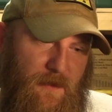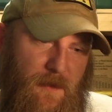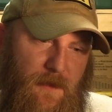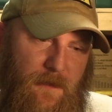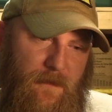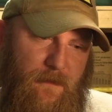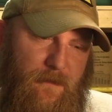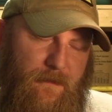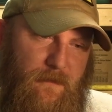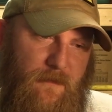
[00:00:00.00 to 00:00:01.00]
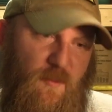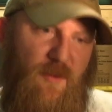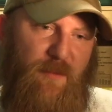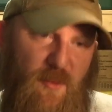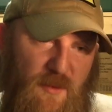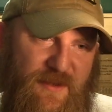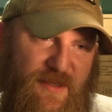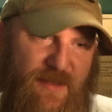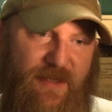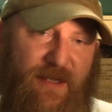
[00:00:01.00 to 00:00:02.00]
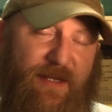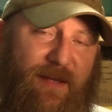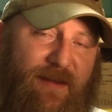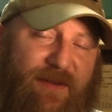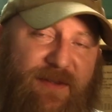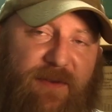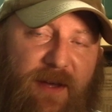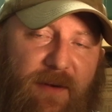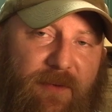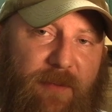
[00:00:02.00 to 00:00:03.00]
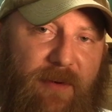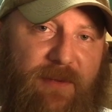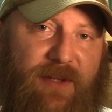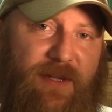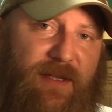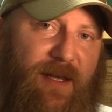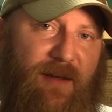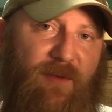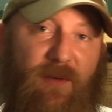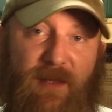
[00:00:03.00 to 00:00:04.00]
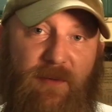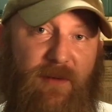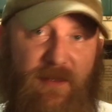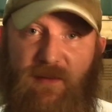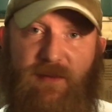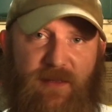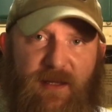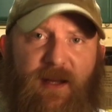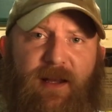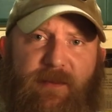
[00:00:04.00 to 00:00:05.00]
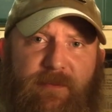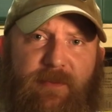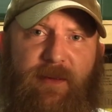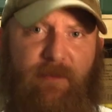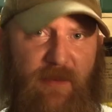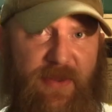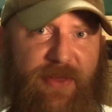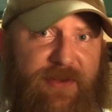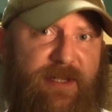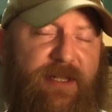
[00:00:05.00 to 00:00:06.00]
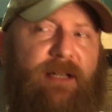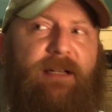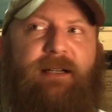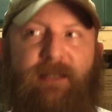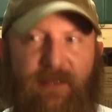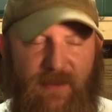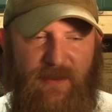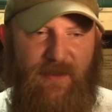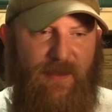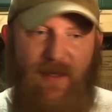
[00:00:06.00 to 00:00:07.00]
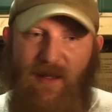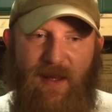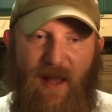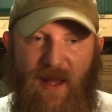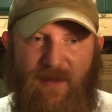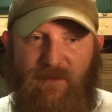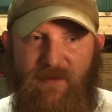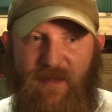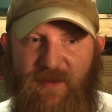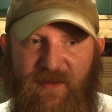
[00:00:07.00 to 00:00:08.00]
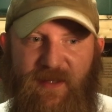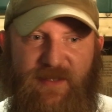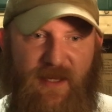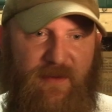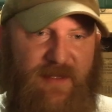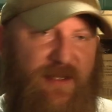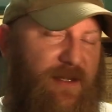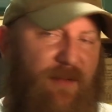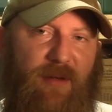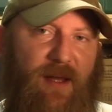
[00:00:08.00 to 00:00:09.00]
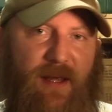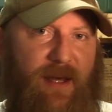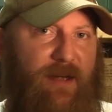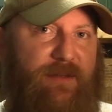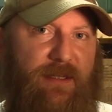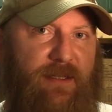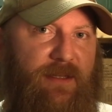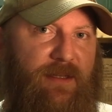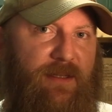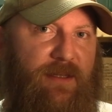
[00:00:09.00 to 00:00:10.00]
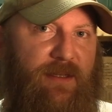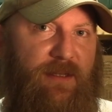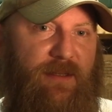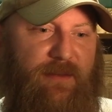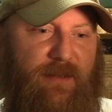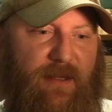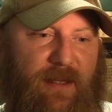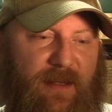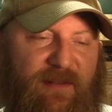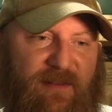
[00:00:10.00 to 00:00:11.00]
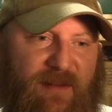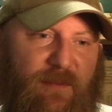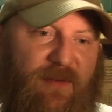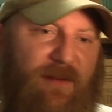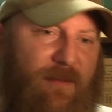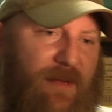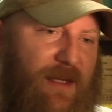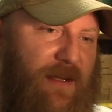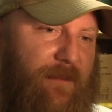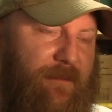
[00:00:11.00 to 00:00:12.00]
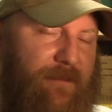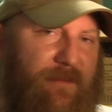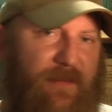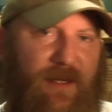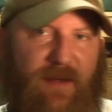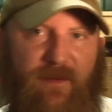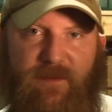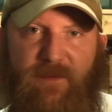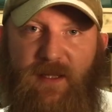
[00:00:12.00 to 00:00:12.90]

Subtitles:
are reports suggesting that this fight over privilege could take a really, really long time, months. I don't know that that's how this is going to play out. It seems to me that if